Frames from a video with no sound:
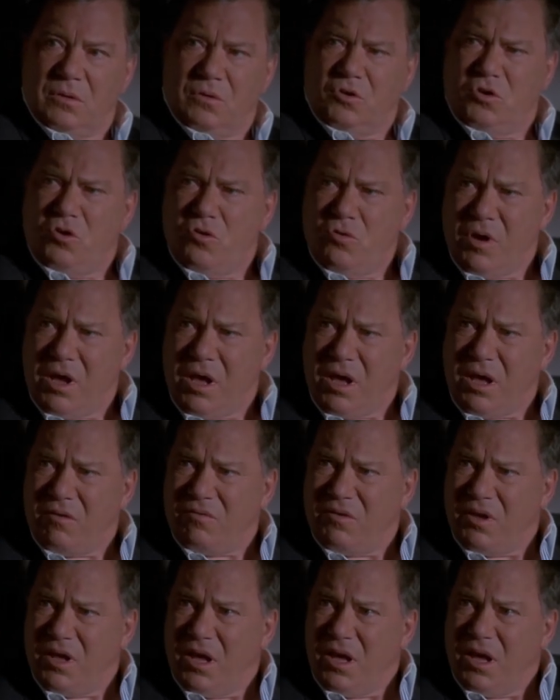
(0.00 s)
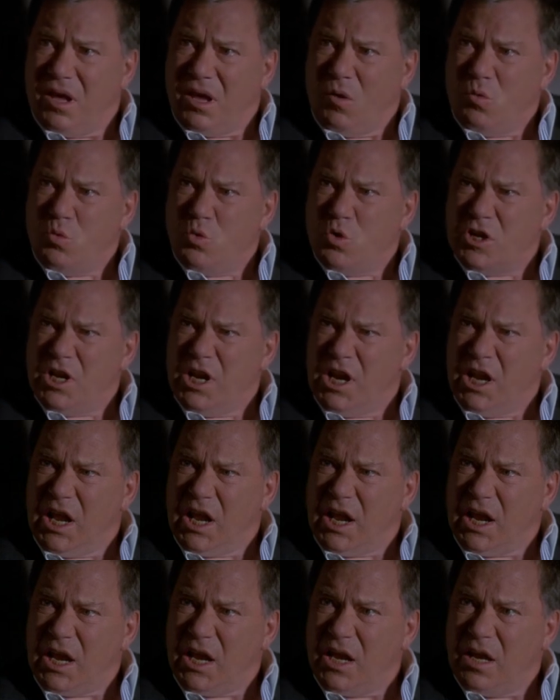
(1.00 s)
Do you have a wooden
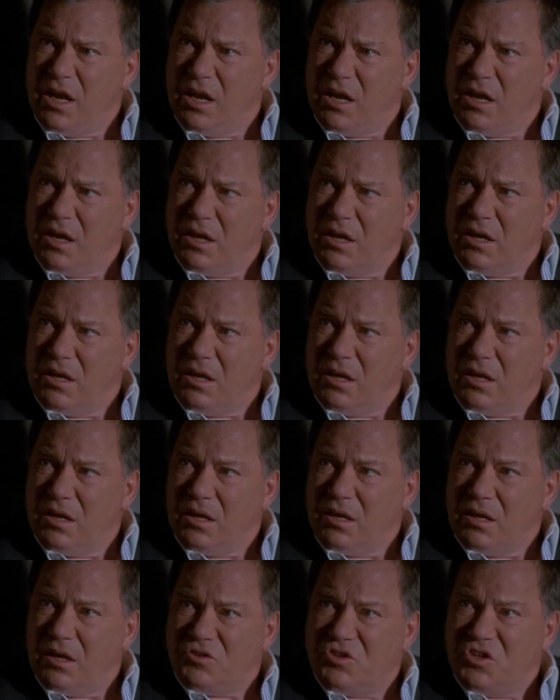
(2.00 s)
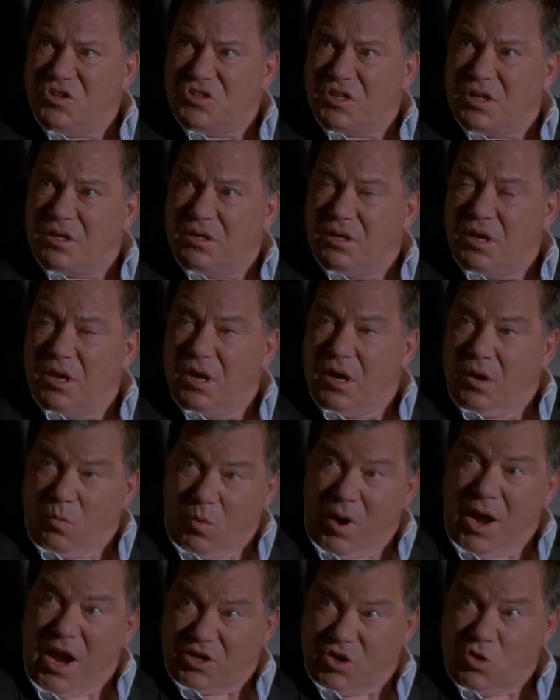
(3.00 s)
leg?" She said,
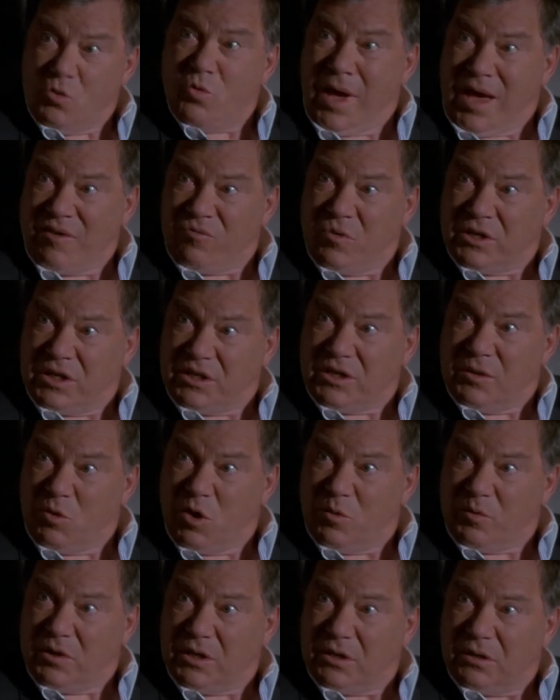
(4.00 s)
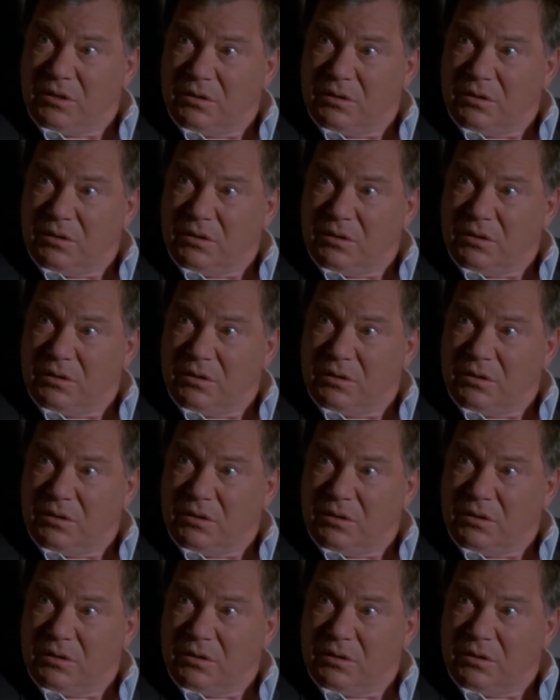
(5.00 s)
"Why, do you have one at the moment?"